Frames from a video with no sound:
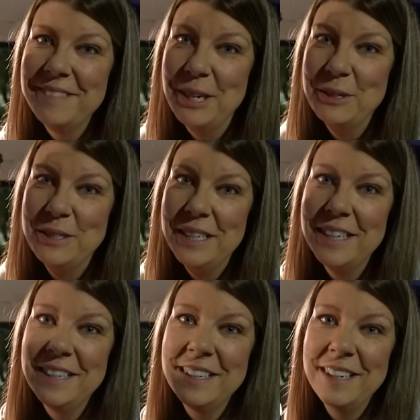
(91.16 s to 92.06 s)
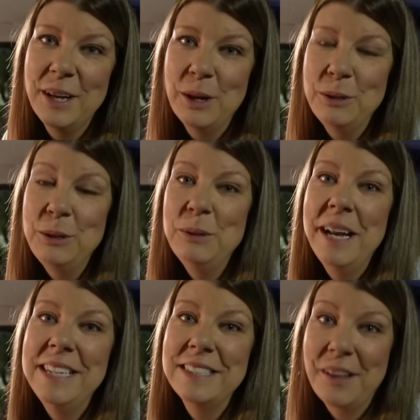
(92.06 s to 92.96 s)
First to 2
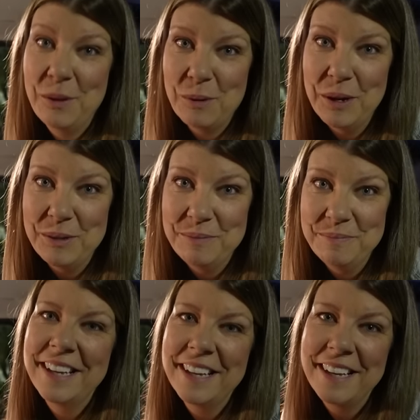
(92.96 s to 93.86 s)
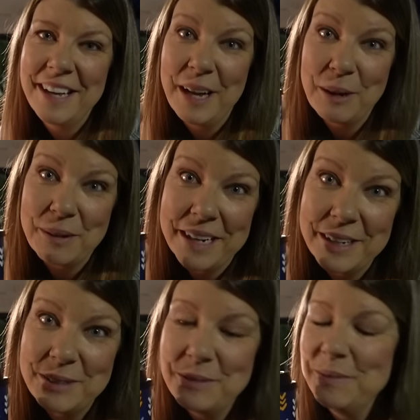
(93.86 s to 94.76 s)
days on the road. Here we go.